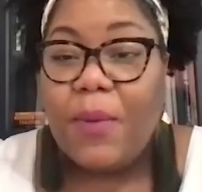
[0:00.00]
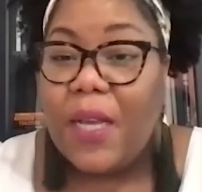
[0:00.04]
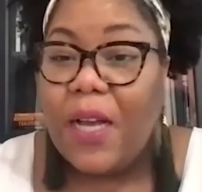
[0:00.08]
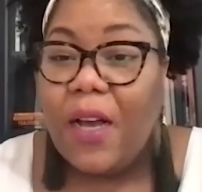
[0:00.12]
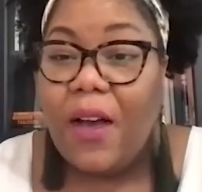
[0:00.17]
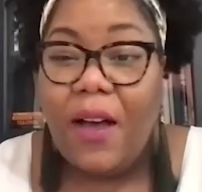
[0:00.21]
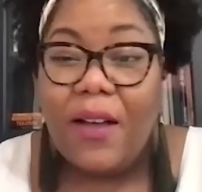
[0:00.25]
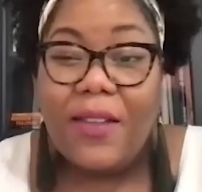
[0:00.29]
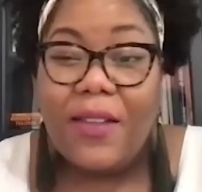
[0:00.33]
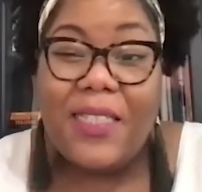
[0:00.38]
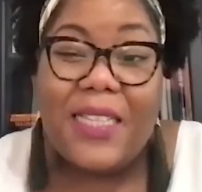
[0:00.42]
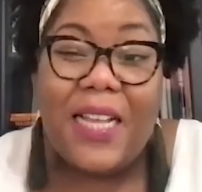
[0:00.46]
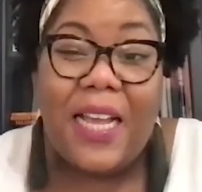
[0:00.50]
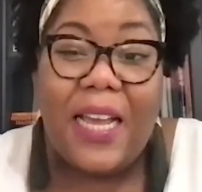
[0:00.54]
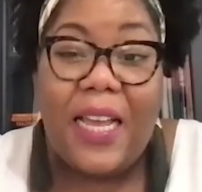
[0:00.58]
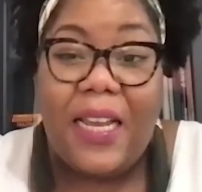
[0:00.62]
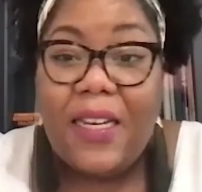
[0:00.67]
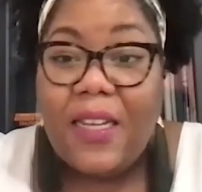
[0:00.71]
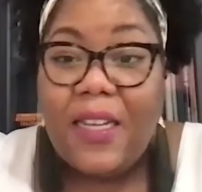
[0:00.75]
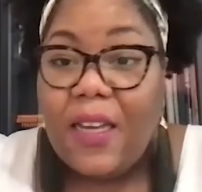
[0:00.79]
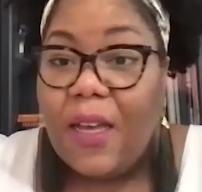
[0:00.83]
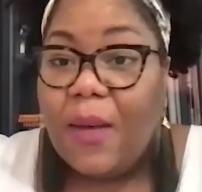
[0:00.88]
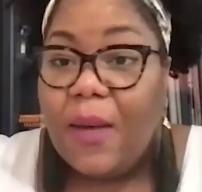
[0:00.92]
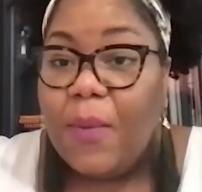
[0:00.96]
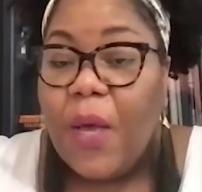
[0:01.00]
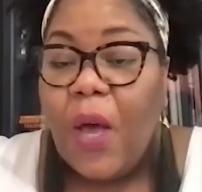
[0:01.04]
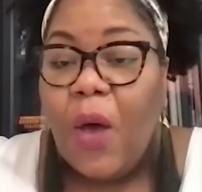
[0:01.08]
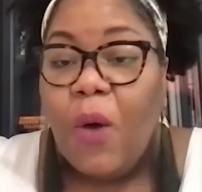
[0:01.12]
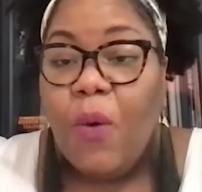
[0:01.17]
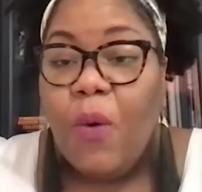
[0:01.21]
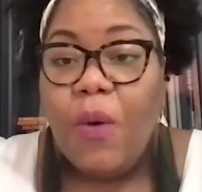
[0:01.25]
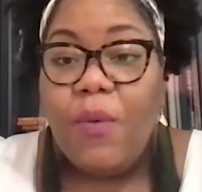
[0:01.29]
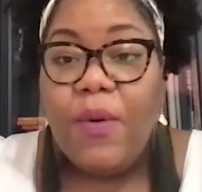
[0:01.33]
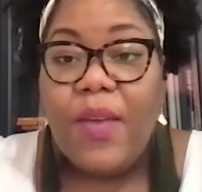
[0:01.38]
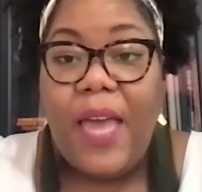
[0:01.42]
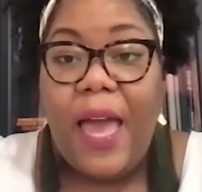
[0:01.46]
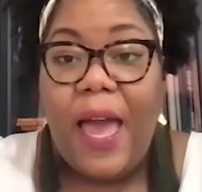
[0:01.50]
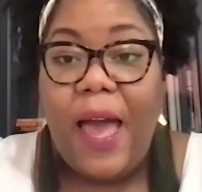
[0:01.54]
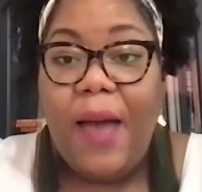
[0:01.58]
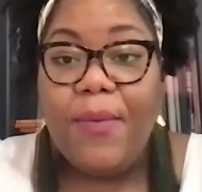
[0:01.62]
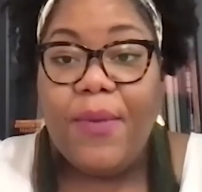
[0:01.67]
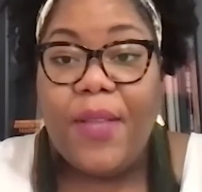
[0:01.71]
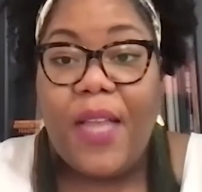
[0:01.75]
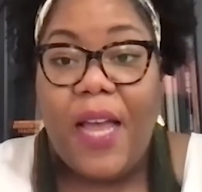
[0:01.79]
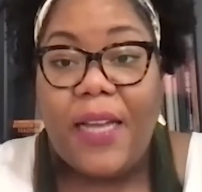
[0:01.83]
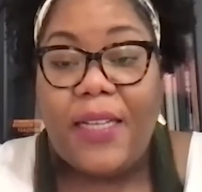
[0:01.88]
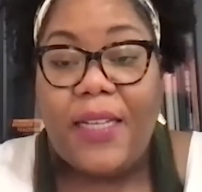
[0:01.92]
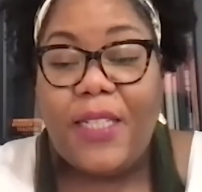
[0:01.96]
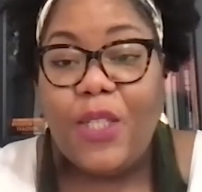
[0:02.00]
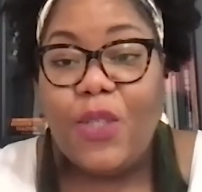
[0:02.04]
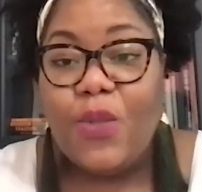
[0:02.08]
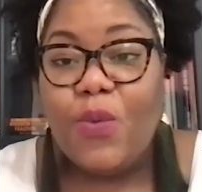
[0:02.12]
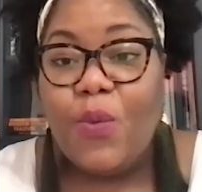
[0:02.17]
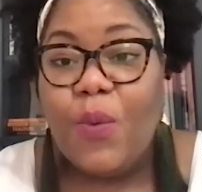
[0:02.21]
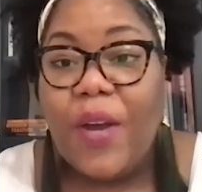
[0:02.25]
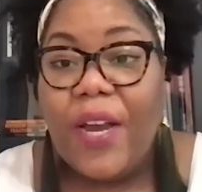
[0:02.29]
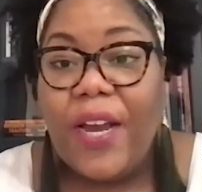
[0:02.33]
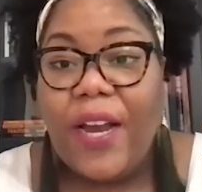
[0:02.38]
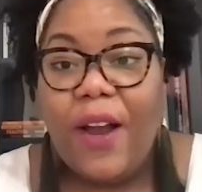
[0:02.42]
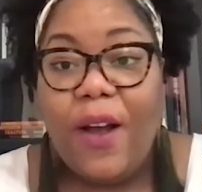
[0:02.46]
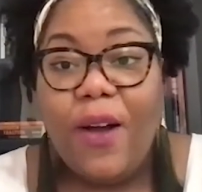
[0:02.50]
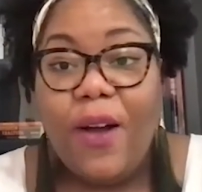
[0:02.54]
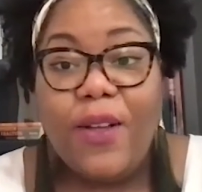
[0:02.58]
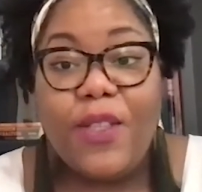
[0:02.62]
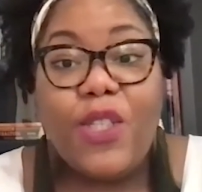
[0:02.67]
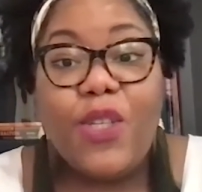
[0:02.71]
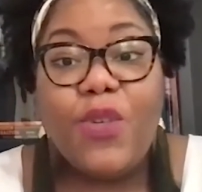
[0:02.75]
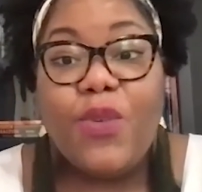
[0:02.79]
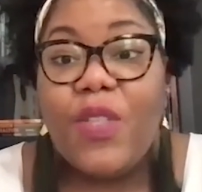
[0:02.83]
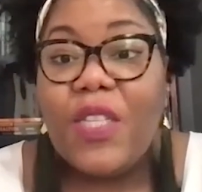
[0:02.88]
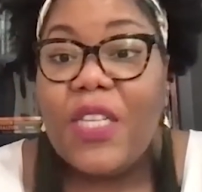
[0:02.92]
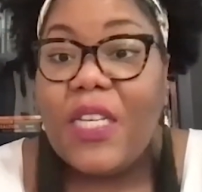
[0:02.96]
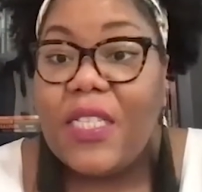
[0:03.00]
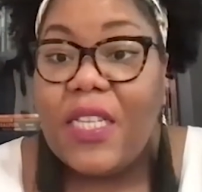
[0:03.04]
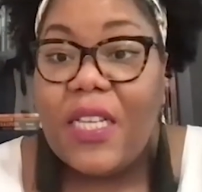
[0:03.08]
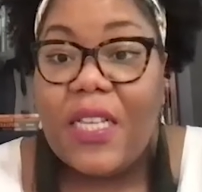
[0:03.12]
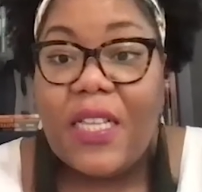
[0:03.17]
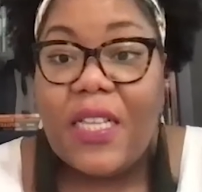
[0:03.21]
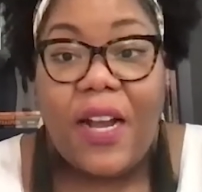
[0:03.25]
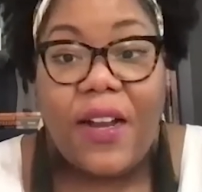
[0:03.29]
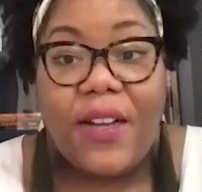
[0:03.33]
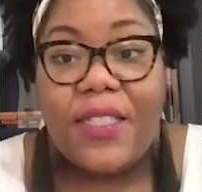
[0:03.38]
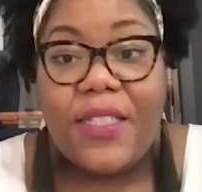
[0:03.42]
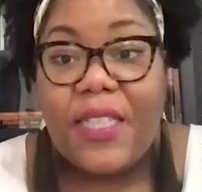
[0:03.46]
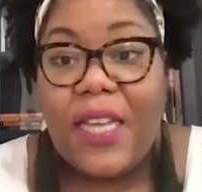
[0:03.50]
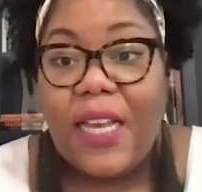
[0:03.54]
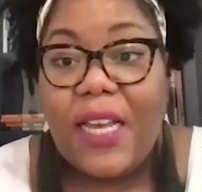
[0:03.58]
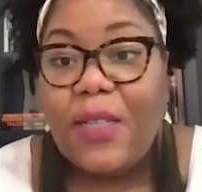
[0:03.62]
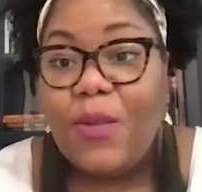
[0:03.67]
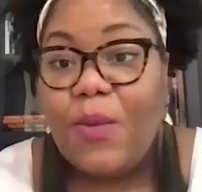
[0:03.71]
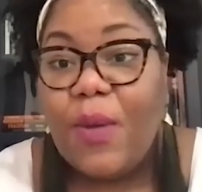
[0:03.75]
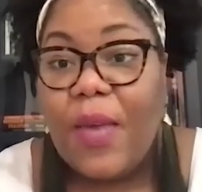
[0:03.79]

called stand-up when we have launches where on Tuesdays and Thursdays,